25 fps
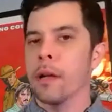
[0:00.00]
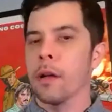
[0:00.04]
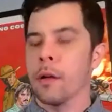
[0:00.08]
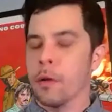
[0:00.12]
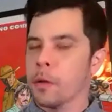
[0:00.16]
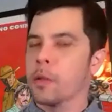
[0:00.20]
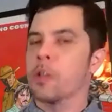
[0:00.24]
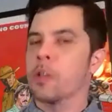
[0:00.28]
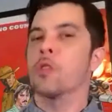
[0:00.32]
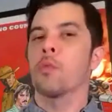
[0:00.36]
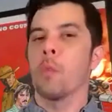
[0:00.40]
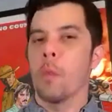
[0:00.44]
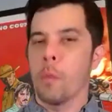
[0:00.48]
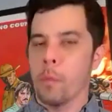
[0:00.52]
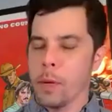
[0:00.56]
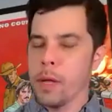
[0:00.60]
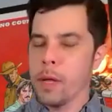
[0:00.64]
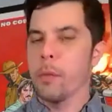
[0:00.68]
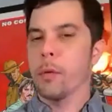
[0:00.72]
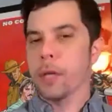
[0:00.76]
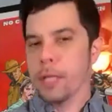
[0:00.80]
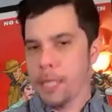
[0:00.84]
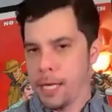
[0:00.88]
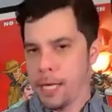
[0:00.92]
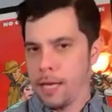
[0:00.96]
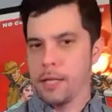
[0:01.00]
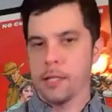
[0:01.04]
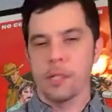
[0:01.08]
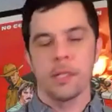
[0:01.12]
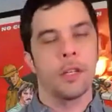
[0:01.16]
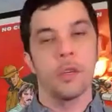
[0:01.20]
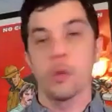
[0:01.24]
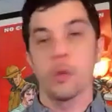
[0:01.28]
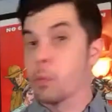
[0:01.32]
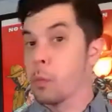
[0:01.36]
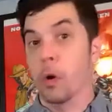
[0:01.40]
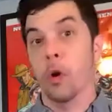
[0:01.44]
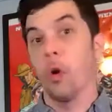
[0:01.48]
because when we were kids,
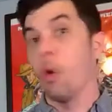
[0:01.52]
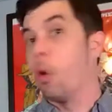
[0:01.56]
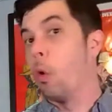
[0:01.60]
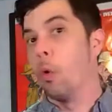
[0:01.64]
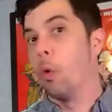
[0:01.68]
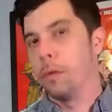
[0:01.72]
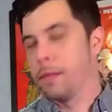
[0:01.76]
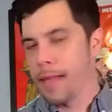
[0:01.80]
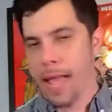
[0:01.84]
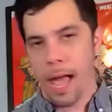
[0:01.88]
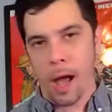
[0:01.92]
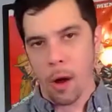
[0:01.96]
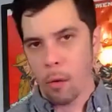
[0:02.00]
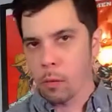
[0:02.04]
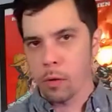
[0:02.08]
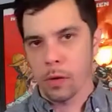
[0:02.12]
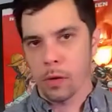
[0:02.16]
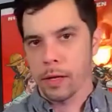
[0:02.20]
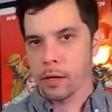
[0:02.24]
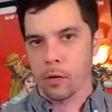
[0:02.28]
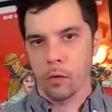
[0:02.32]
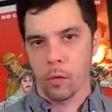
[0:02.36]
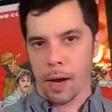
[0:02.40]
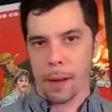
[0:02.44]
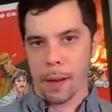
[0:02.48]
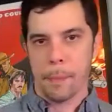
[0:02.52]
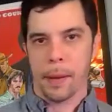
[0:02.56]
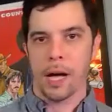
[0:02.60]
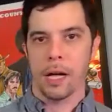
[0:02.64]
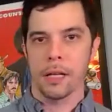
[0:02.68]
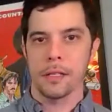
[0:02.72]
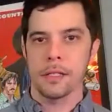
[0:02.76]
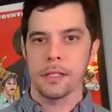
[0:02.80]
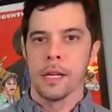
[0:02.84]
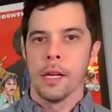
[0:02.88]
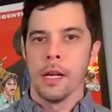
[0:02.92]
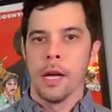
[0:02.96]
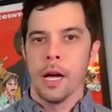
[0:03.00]
because we're old now, we're like grandpas.